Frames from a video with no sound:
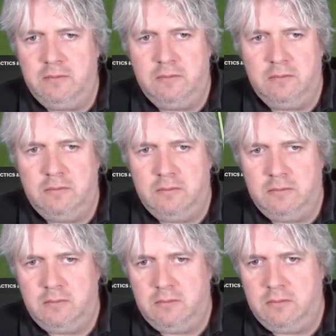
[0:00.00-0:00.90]

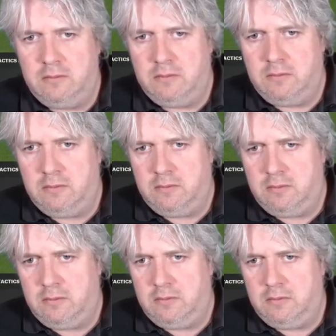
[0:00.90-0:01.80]

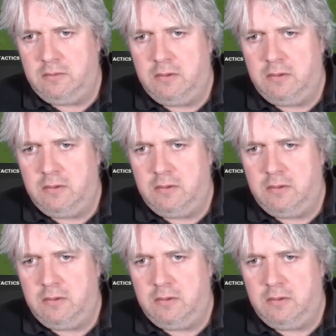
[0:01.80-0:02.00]
(silence)